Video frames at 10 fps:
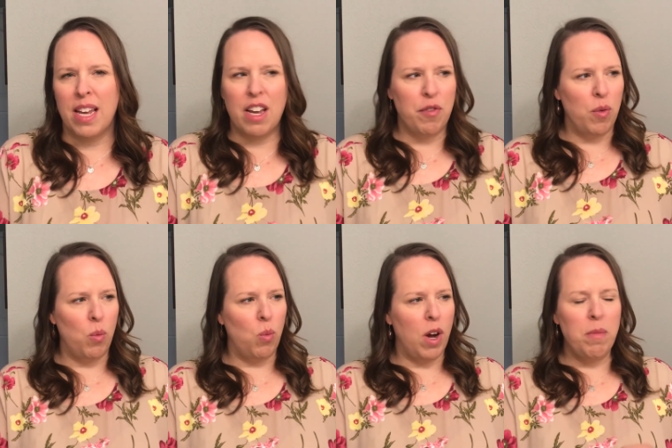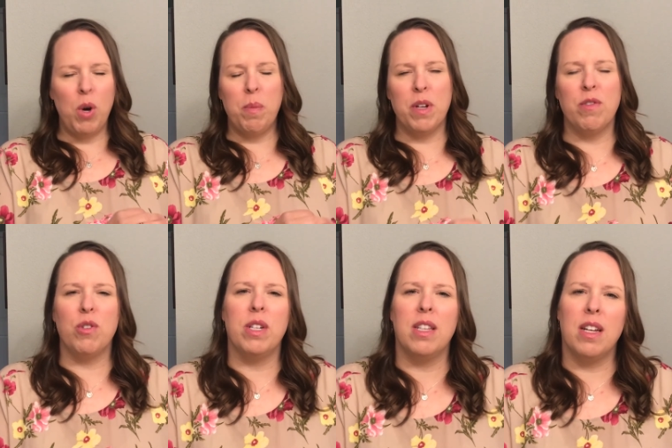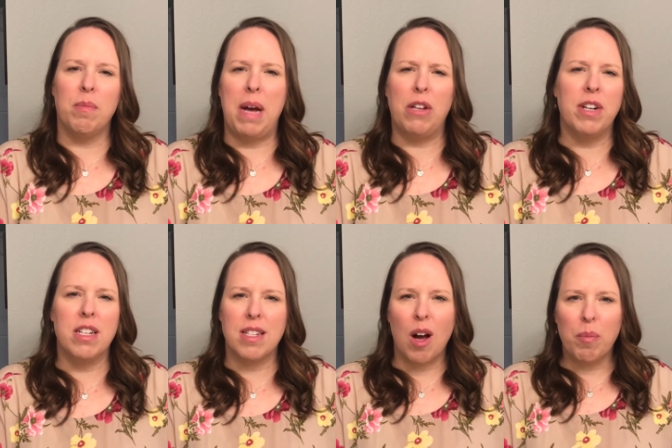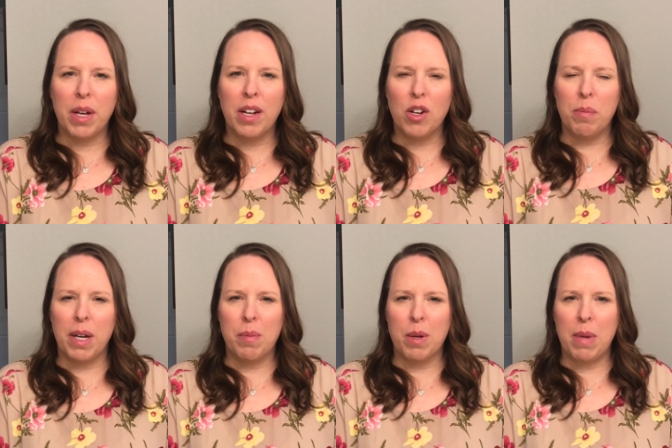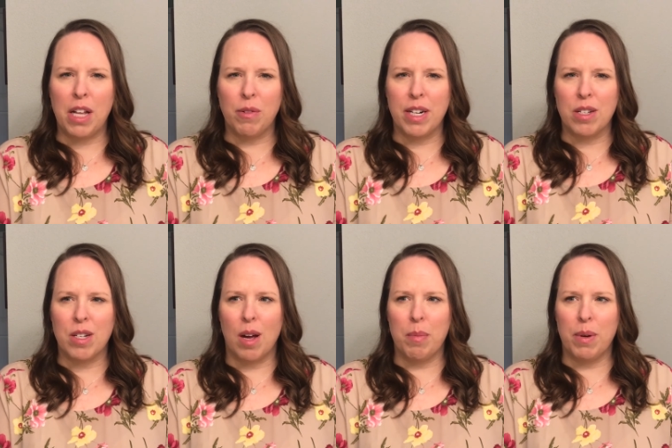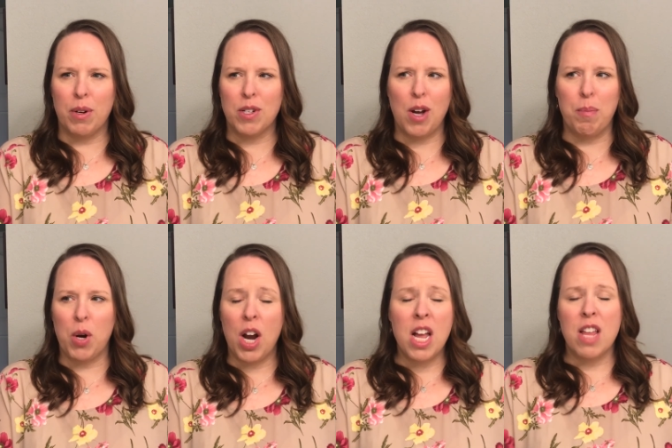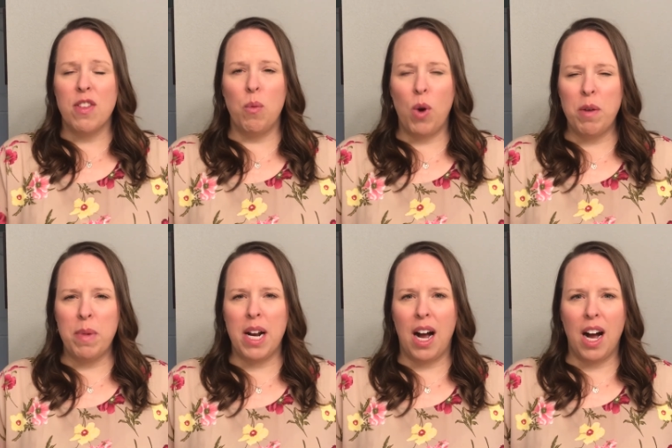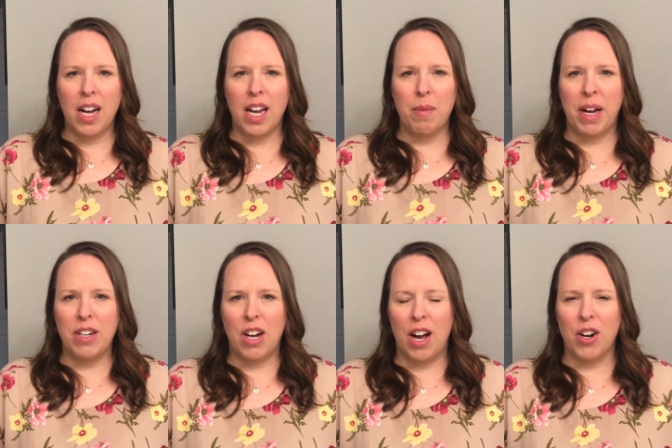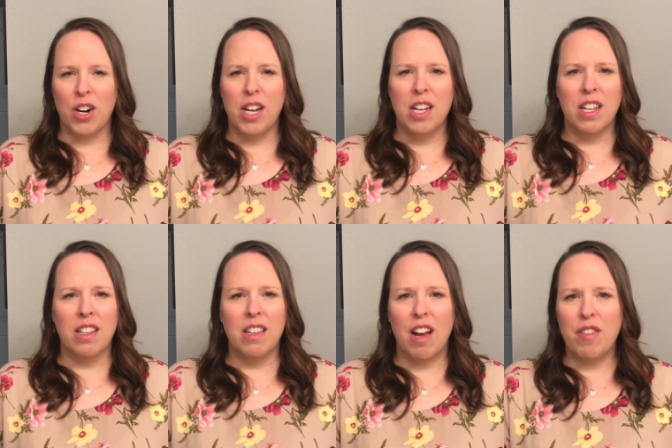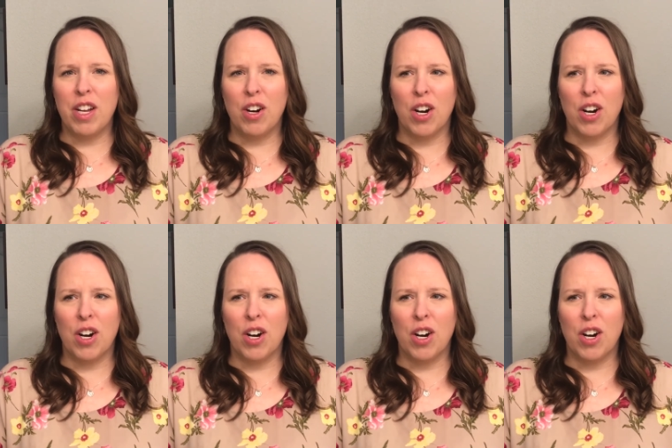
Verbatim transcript: If one moment of doing the ballerina stomping could make me a ballerina stomper, then one minute hugging my daughter, loving